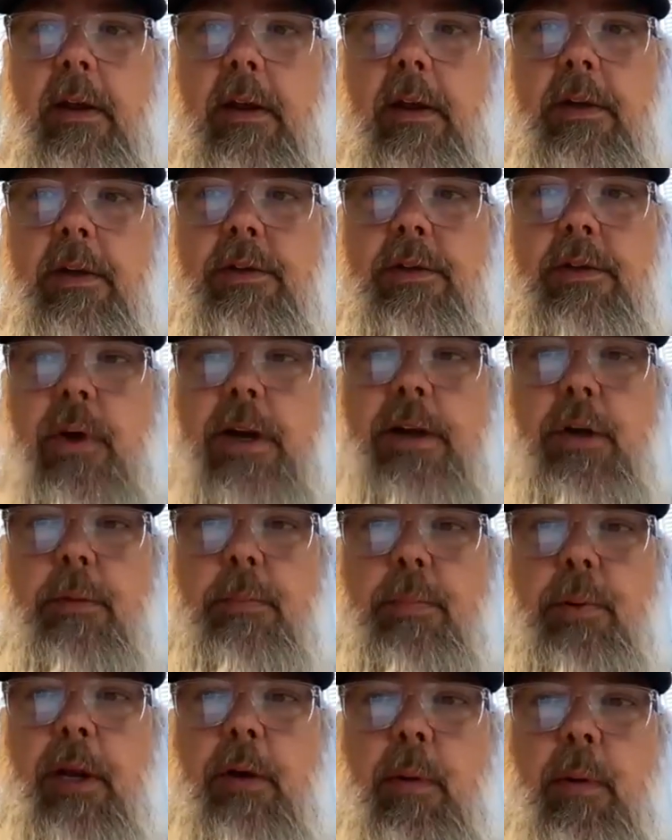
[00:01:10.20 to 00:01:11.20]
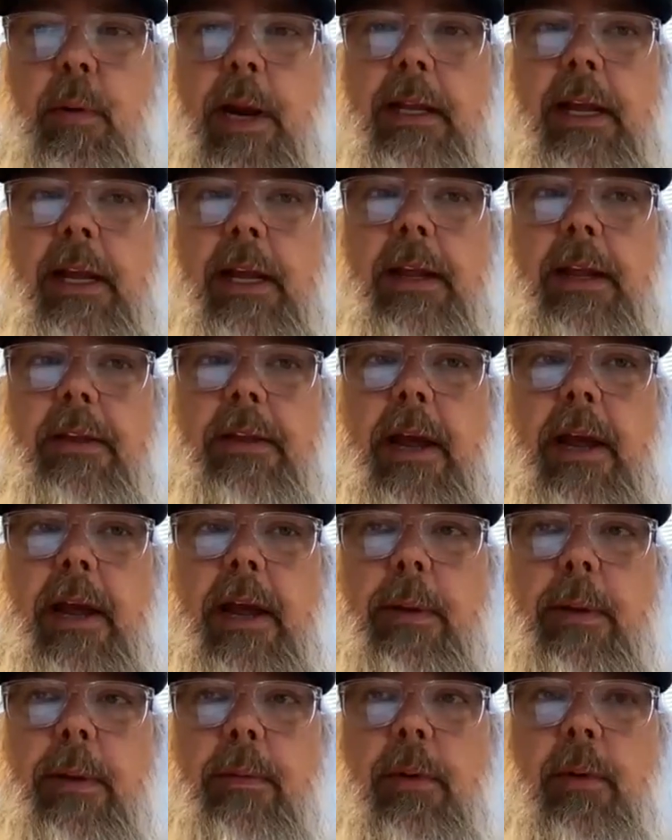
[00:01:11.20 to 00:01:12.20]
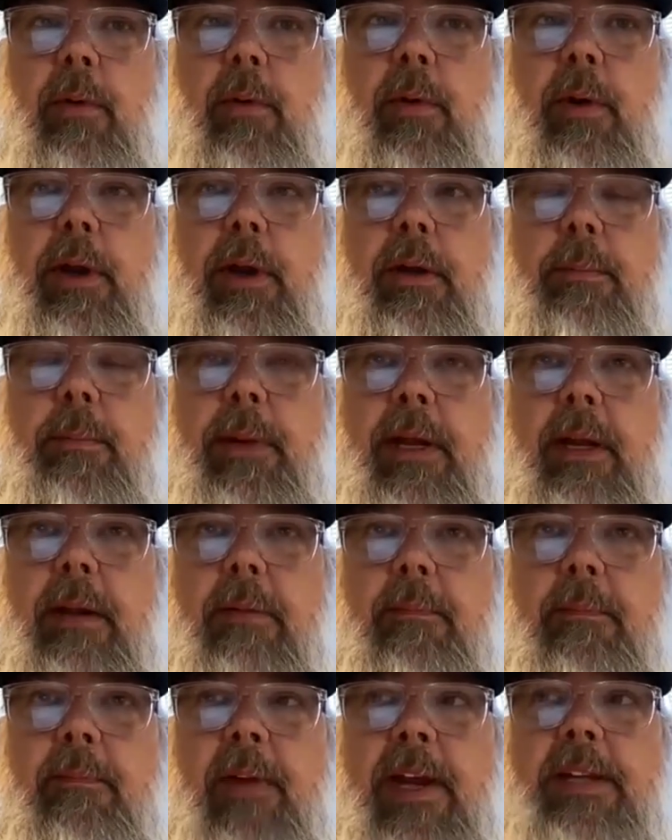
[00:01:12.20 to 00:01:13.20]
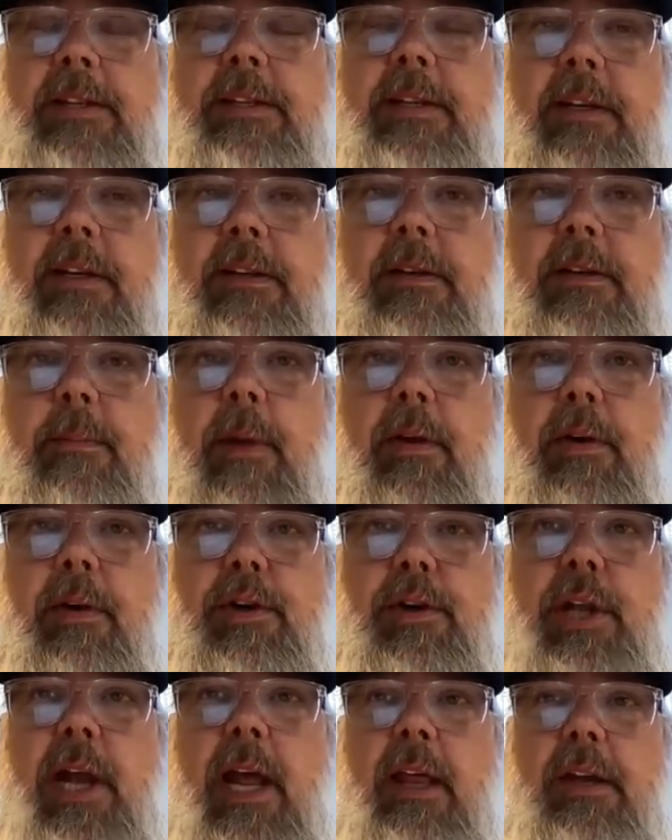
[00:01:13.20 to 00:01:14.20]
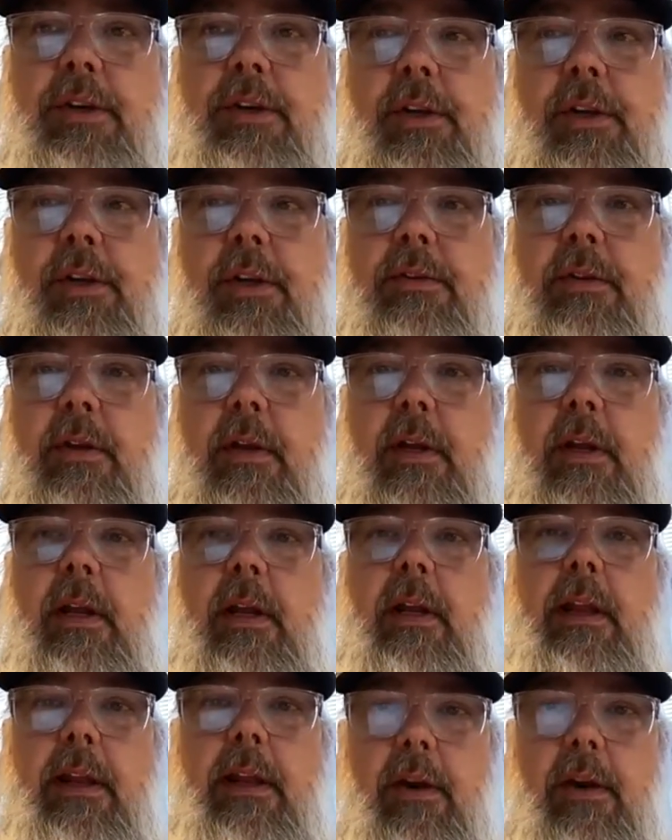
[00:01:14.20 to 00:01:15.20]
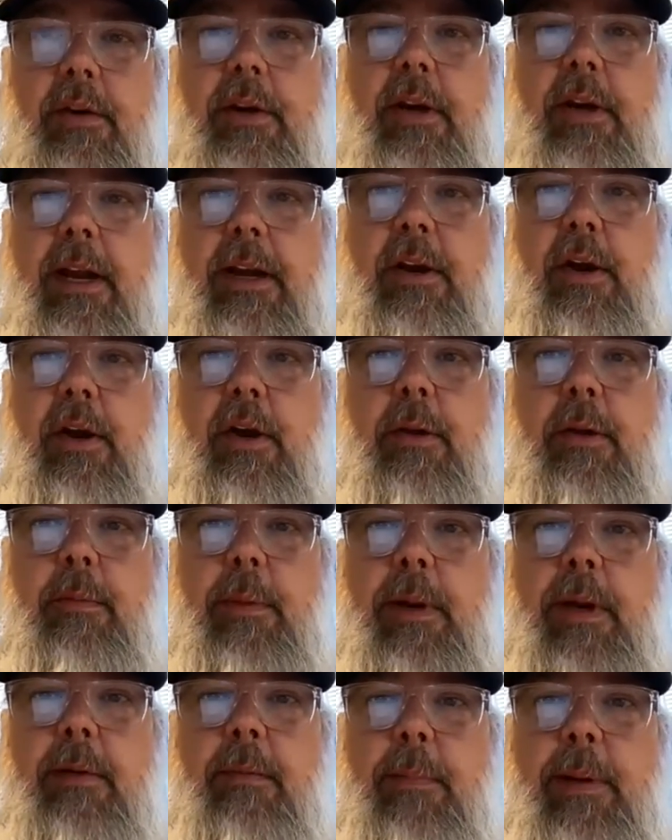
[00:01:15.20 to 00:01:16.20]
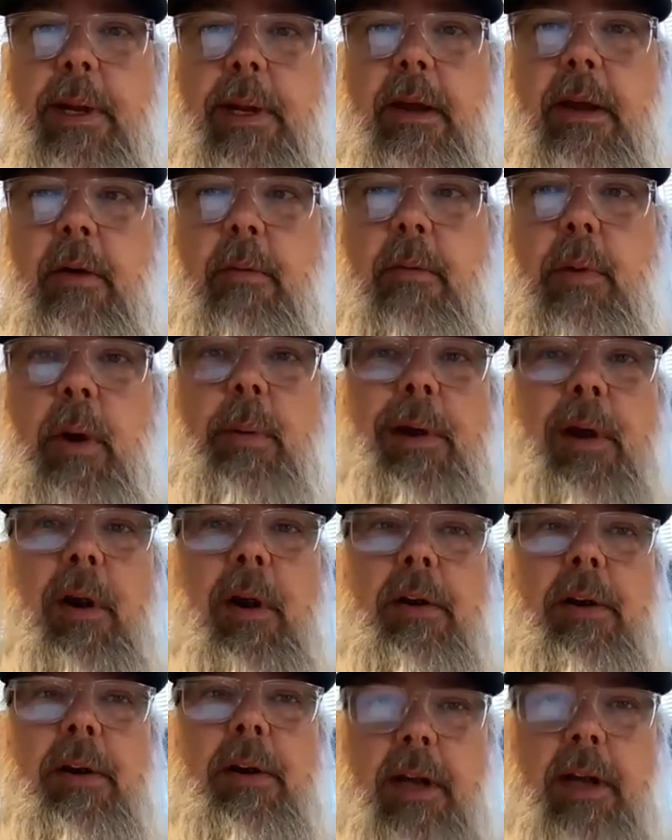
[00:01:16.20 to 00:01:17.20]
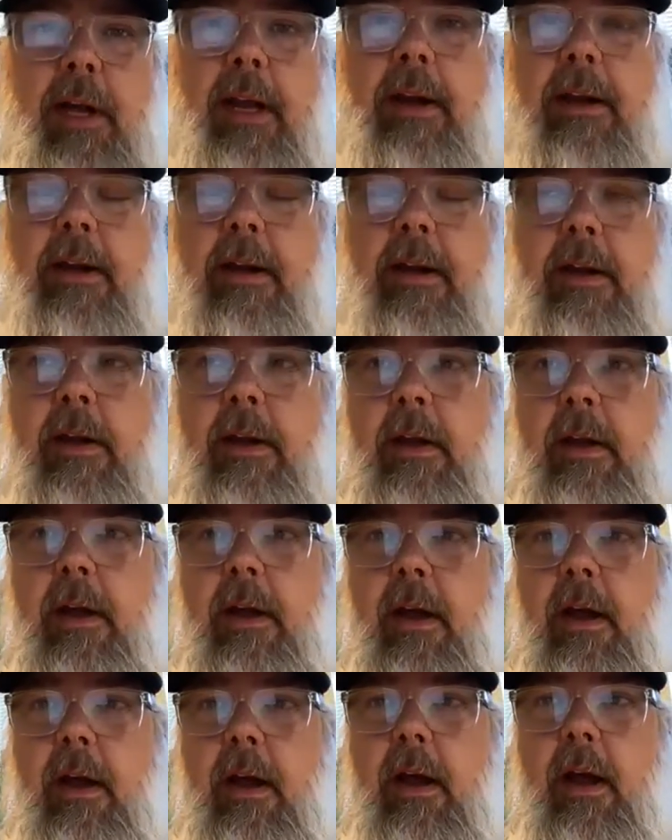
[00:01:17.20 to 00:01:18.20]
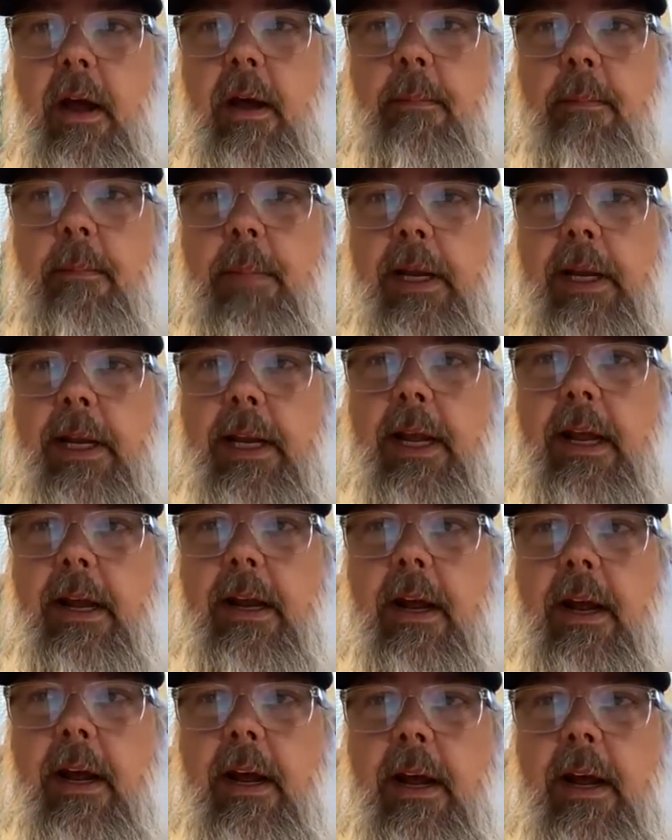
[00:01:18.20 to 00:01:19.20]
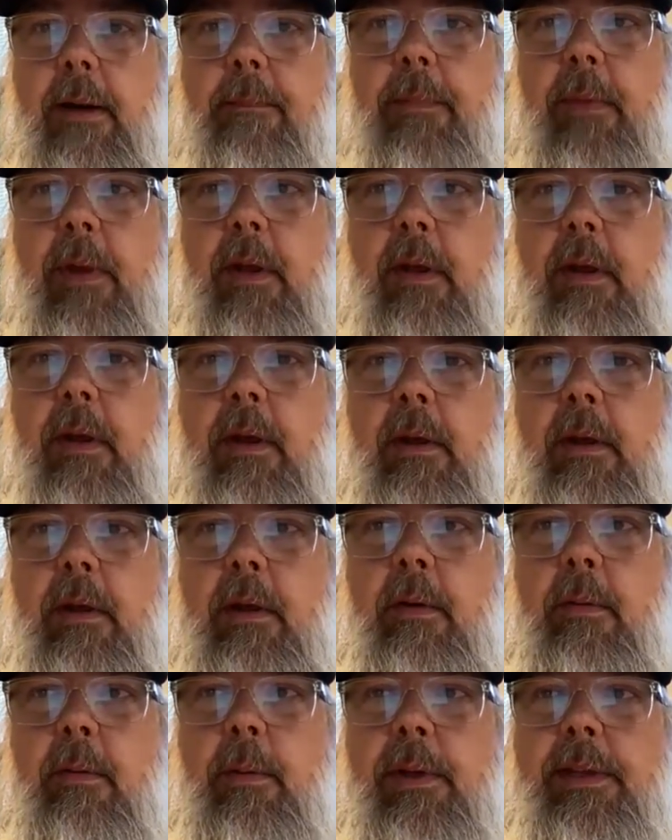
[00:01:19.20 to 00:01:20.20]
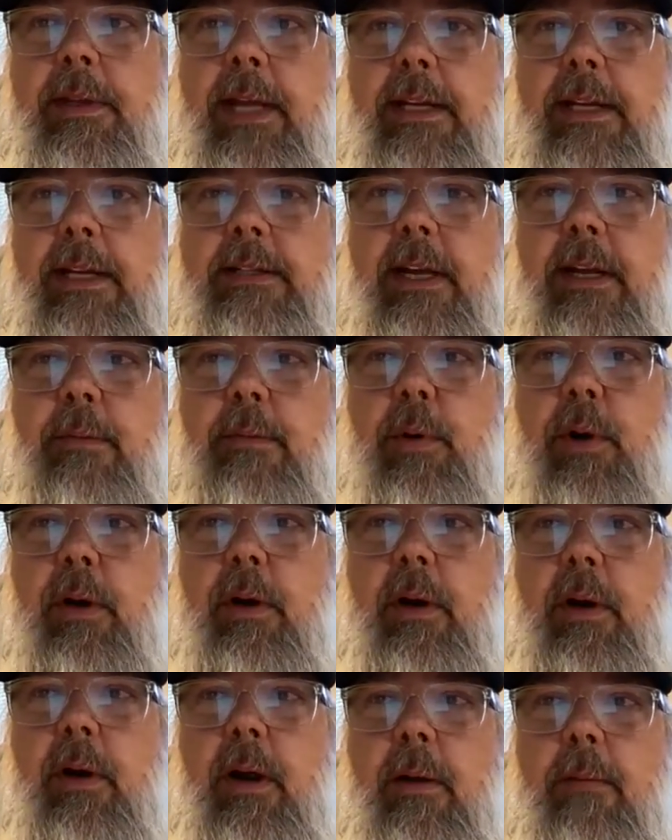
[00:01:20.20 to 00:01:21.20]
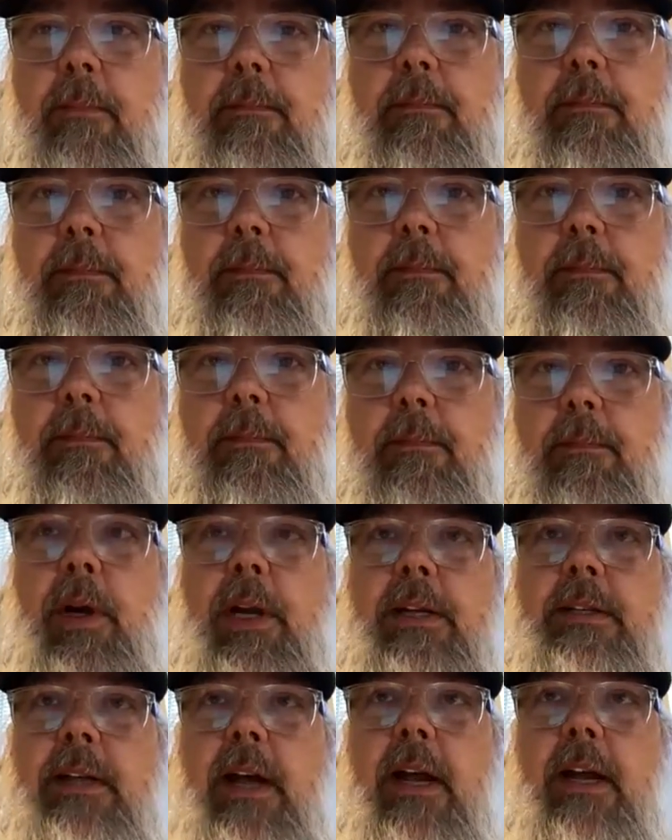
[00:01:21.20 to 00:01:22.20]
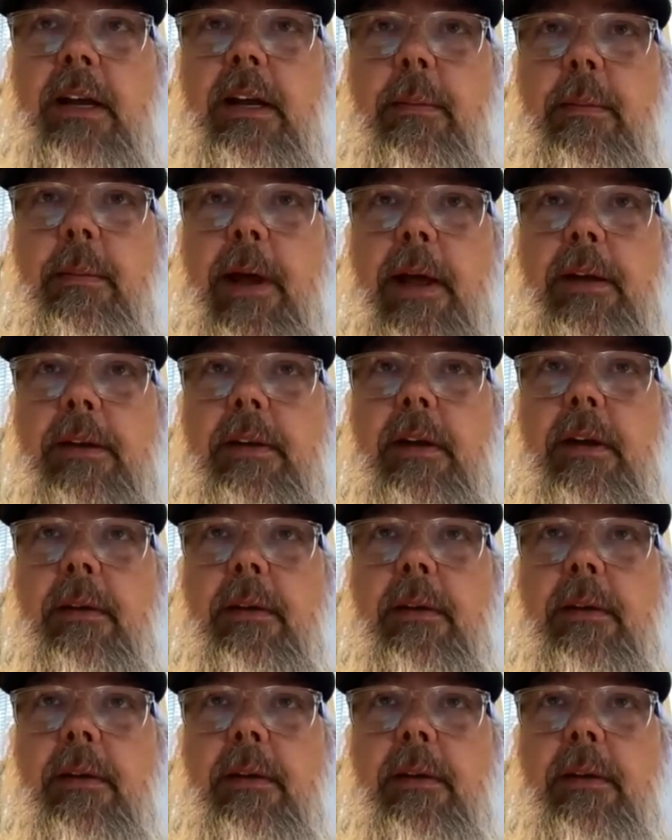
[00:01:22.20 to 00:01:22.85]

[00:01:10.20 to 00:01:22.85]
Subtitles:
So I knew pretty quickly that we were going to be facing some other challenges. Little did I know that we'd be where we are today. But again, with that said, we're pretty excited about